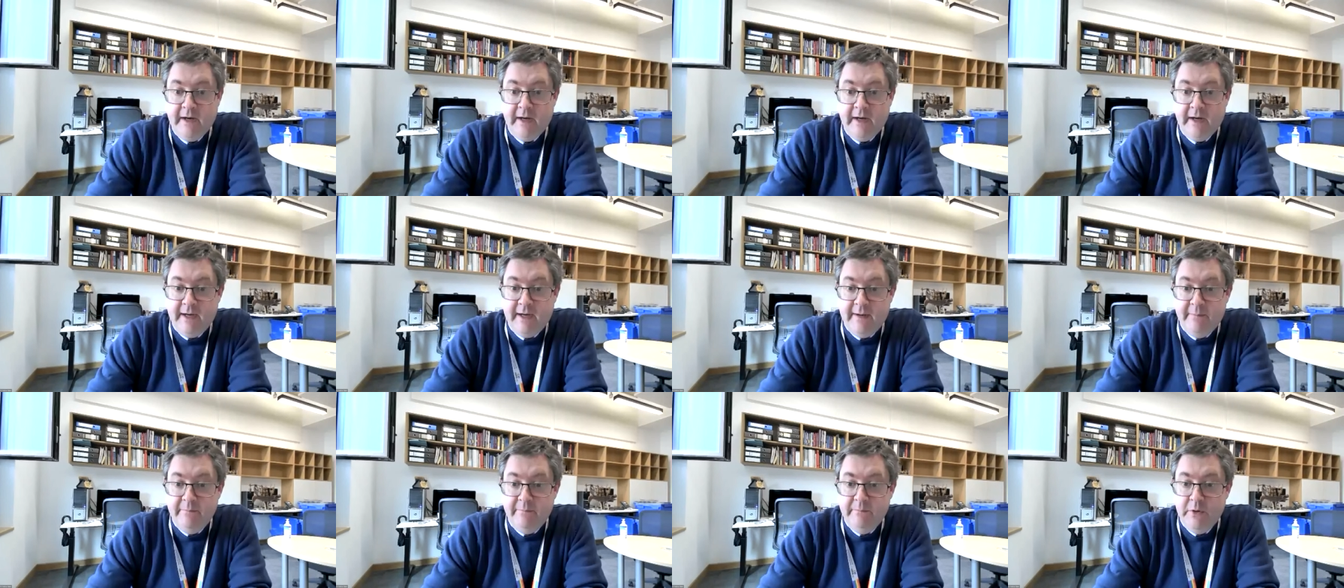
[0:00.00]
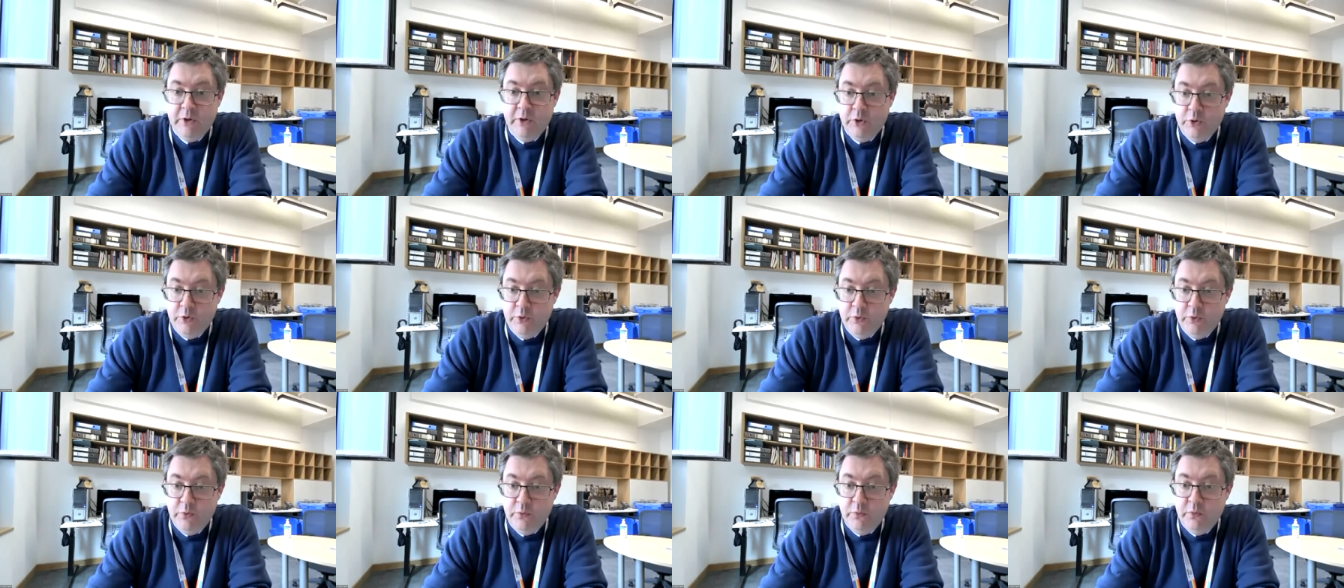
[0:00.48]
um,
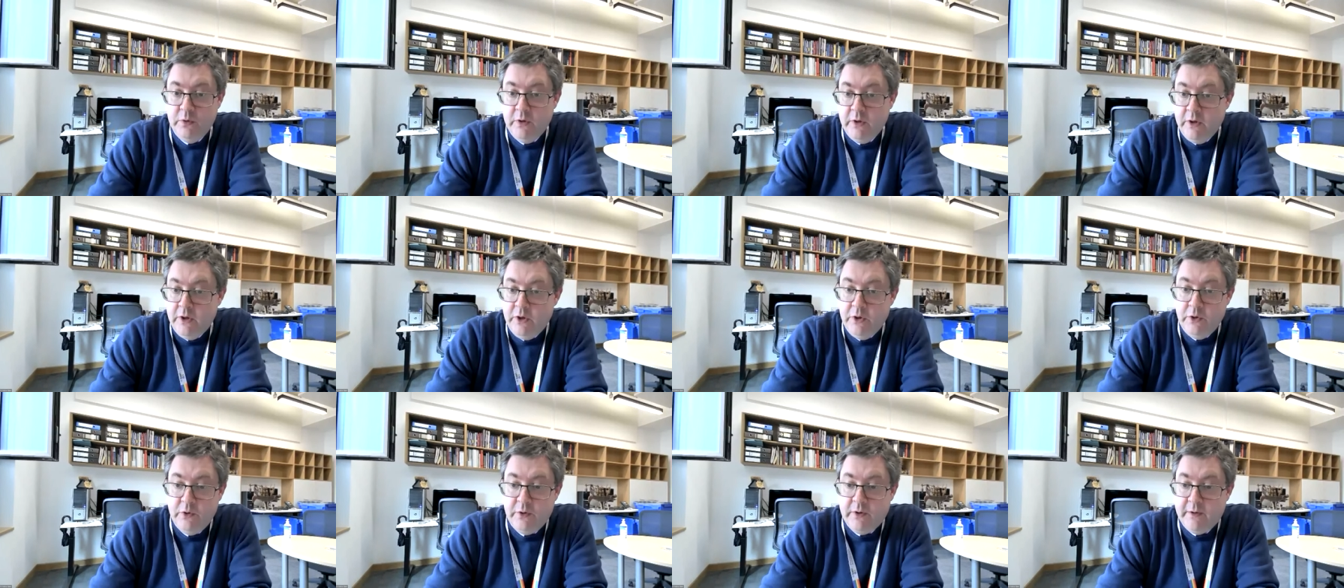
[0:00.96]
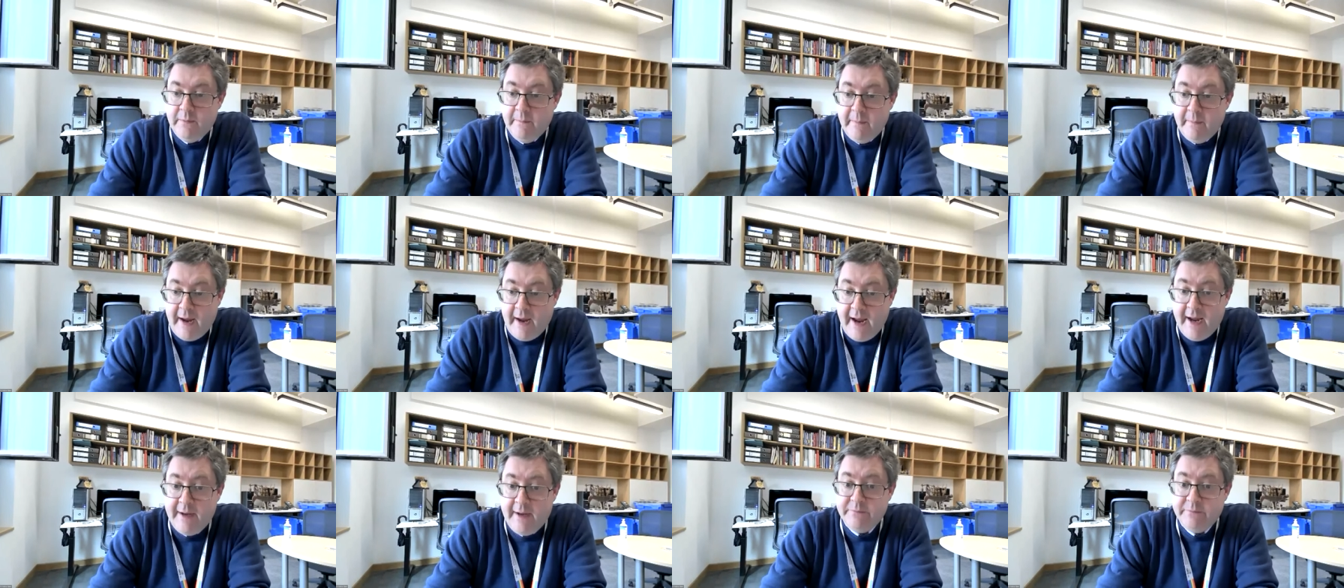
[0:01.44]
who, who can
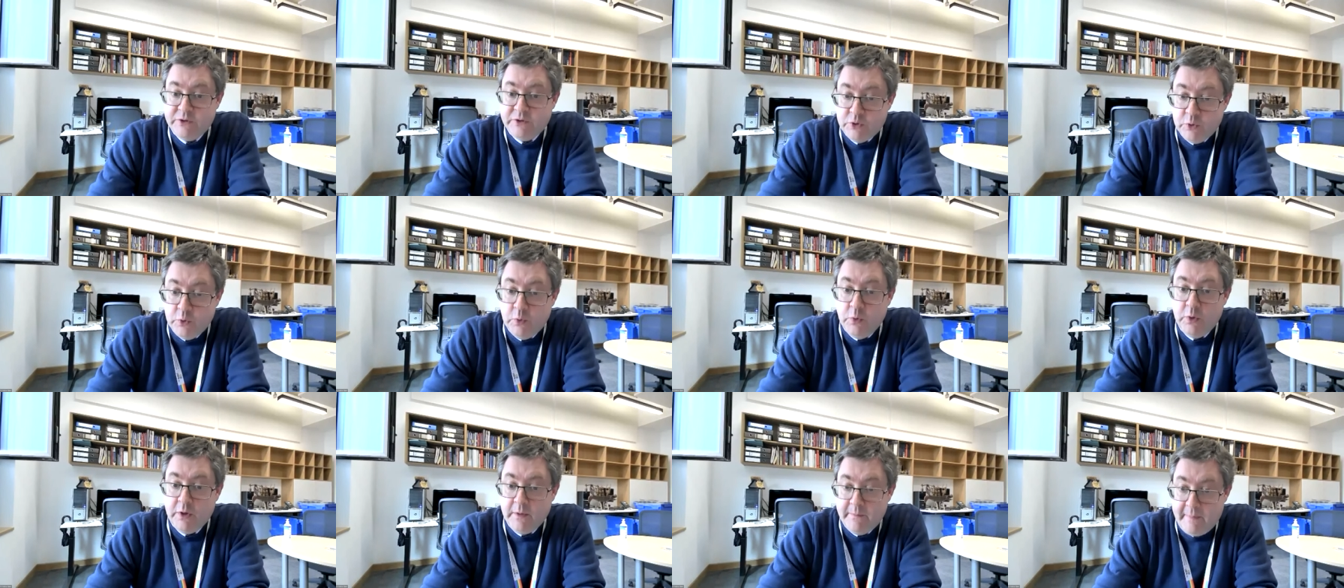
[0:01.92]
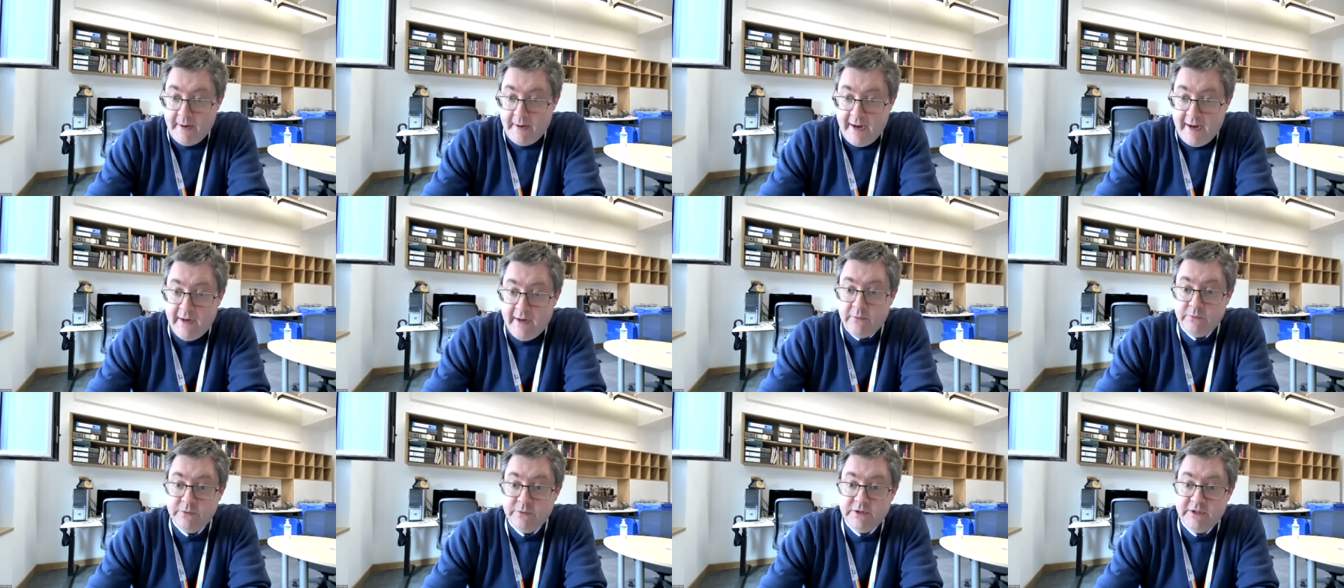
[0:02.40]
perhaps talk
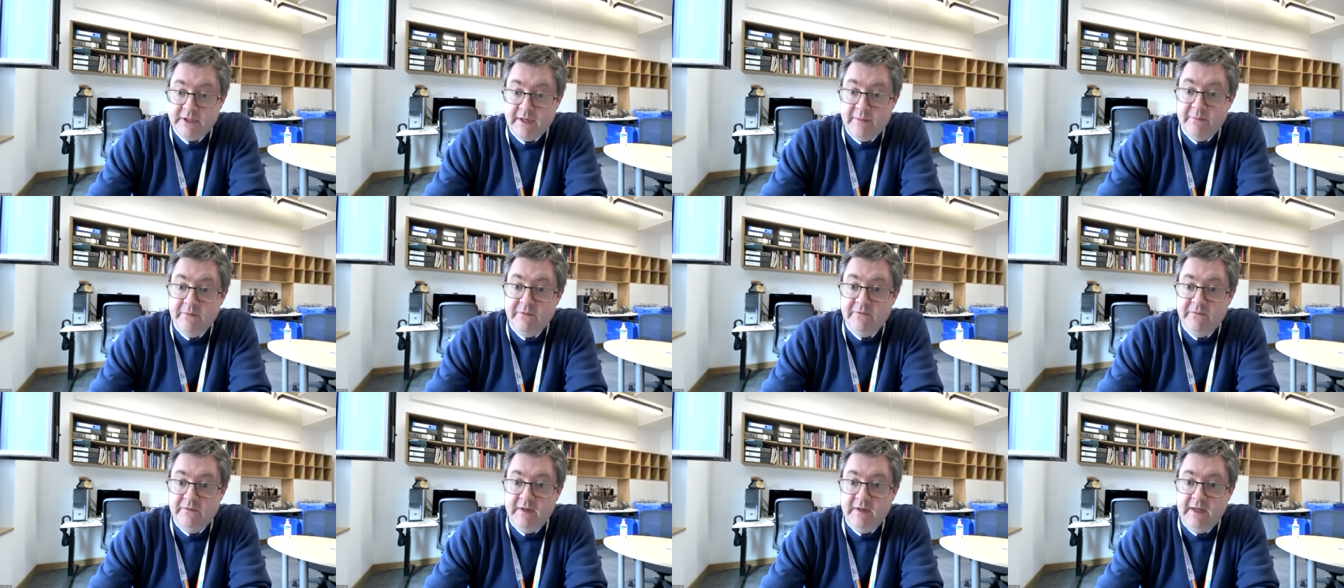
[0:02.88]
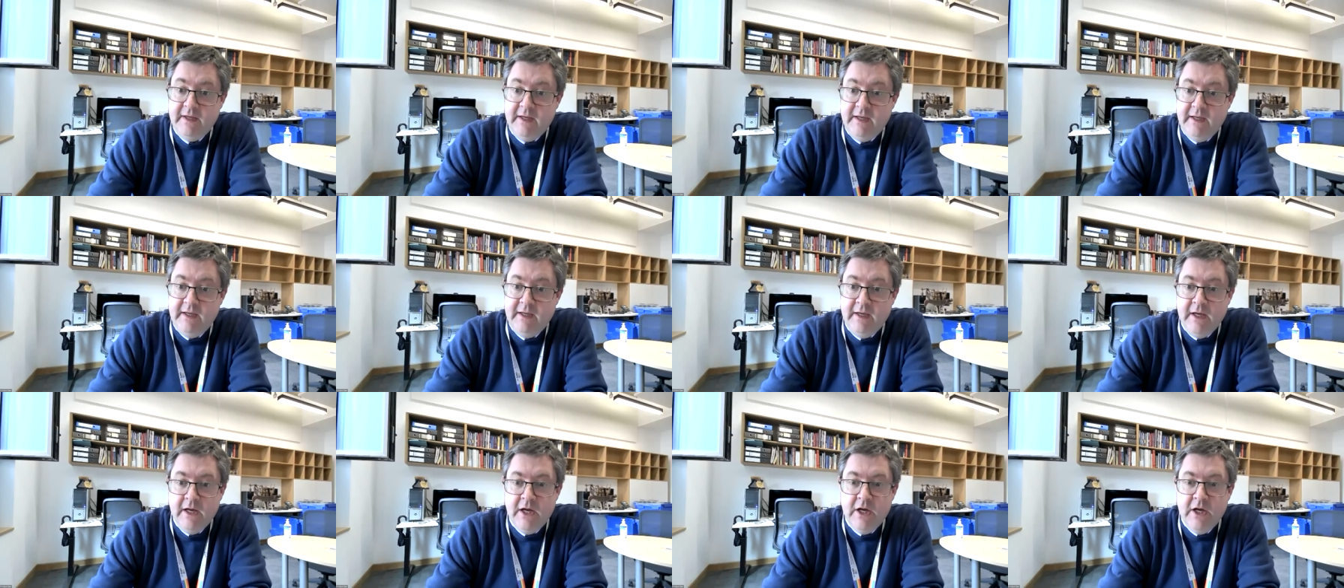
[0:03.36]
about some of
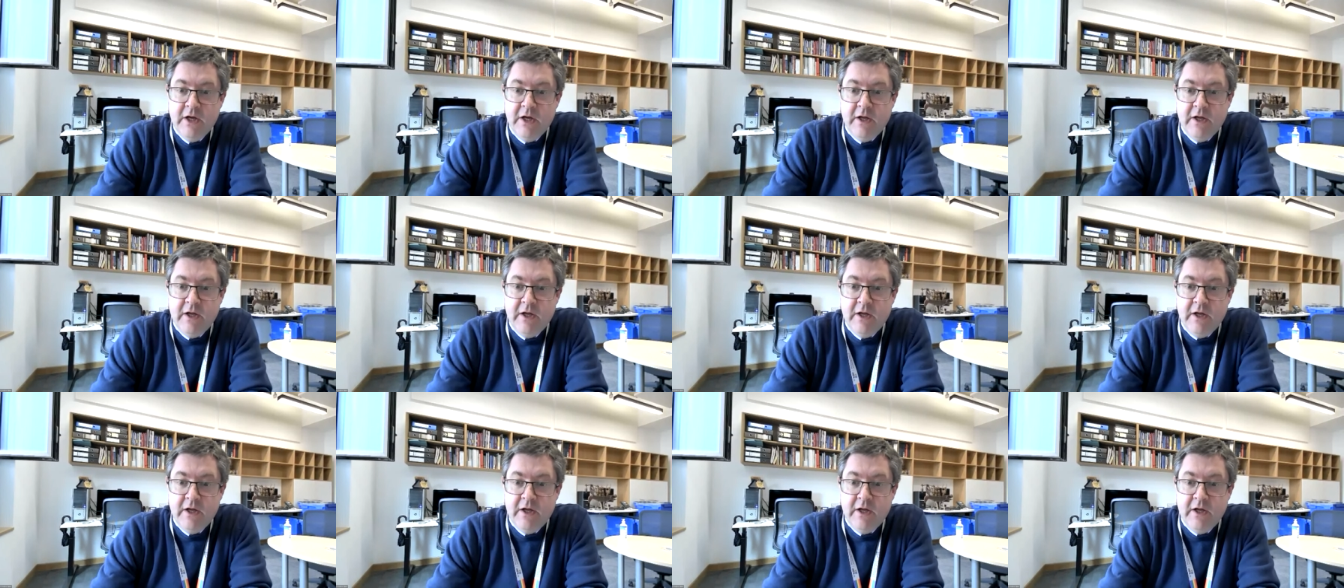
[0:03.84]
the